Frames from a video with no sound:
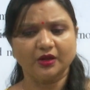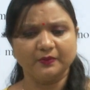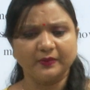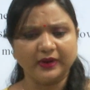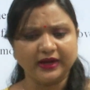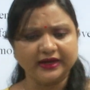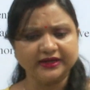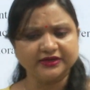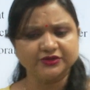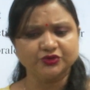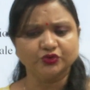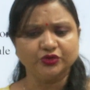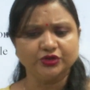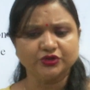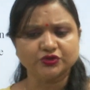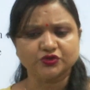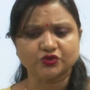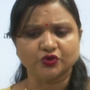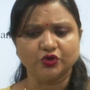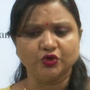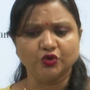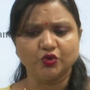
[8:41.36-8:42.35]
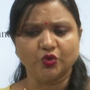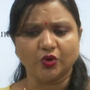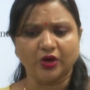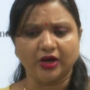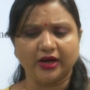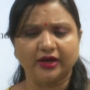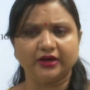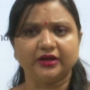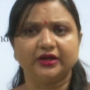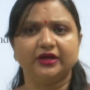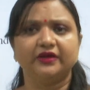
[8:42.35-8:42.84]
by doing so you
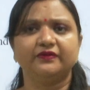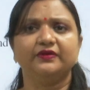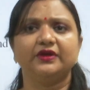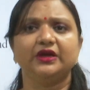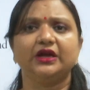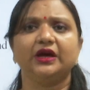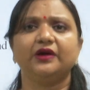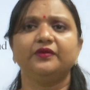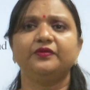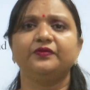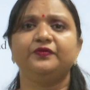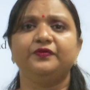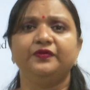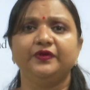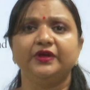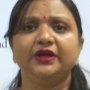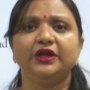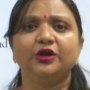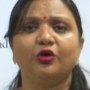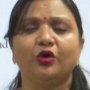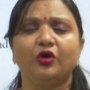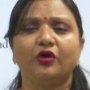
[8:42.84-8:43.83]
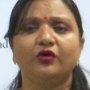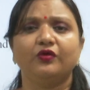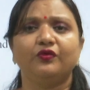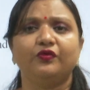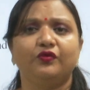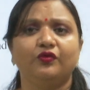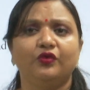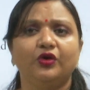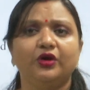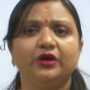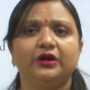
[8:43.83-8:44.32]
are giving a feel
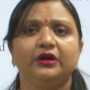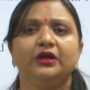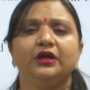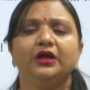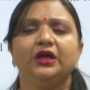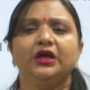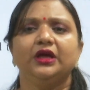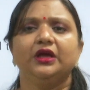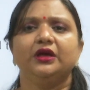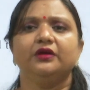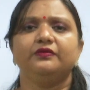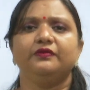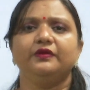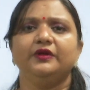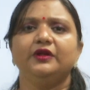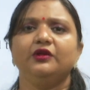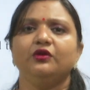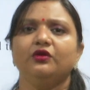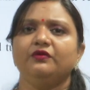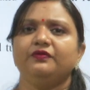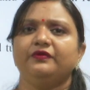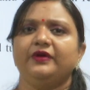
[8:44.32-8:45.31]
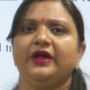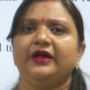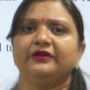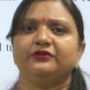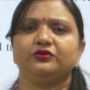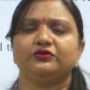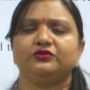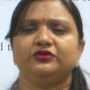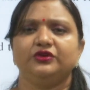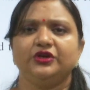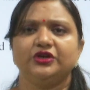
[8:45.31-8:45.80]
of what feel of
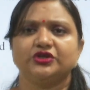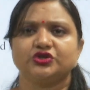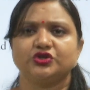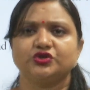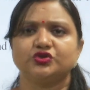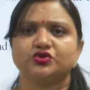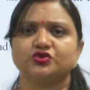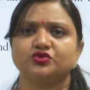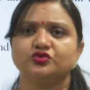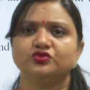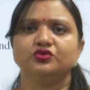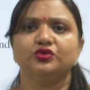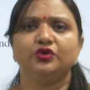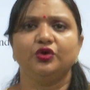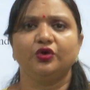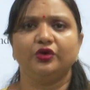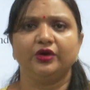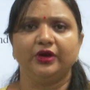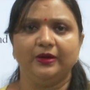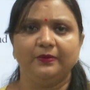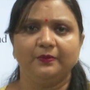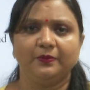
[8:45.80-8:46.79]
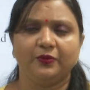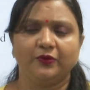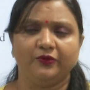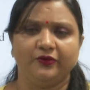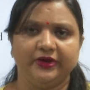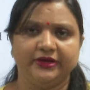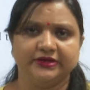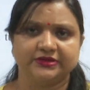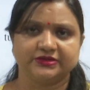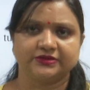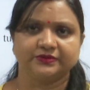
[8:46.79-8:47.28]
association to your
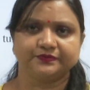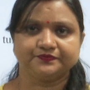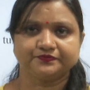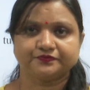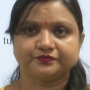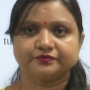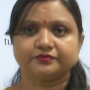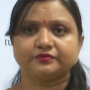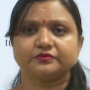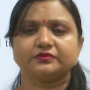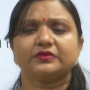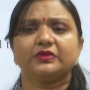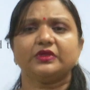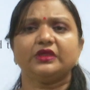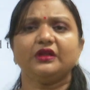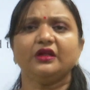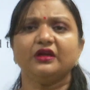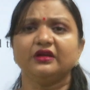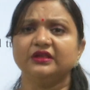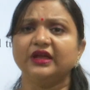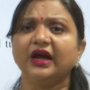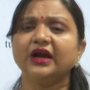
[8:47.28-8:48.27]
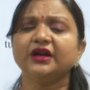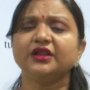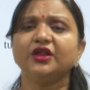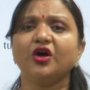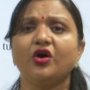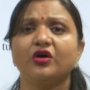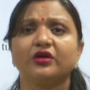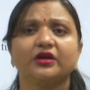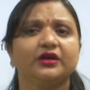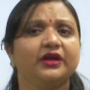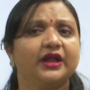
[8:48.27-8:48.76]
employees that the
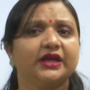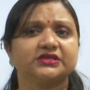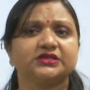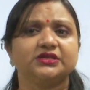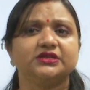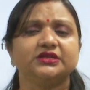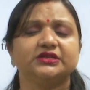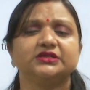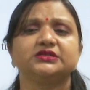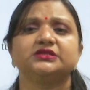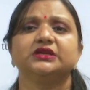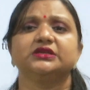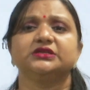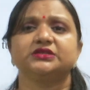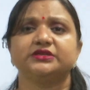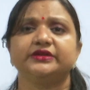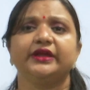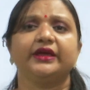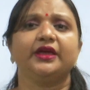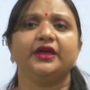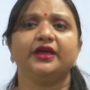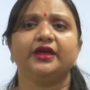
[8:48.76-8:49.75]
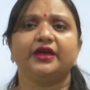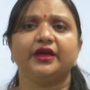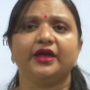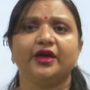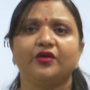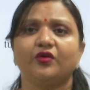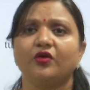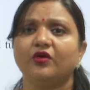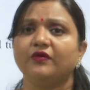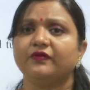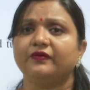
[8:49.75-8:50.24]
organization is just taking
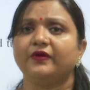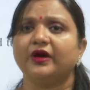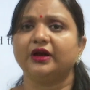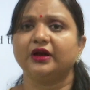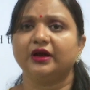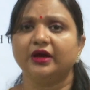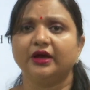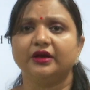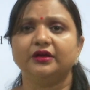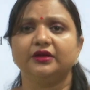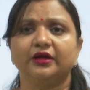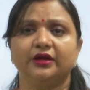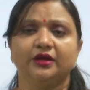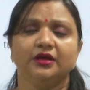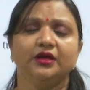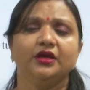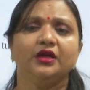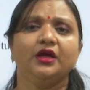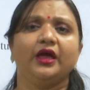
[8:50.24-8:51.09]
care of our career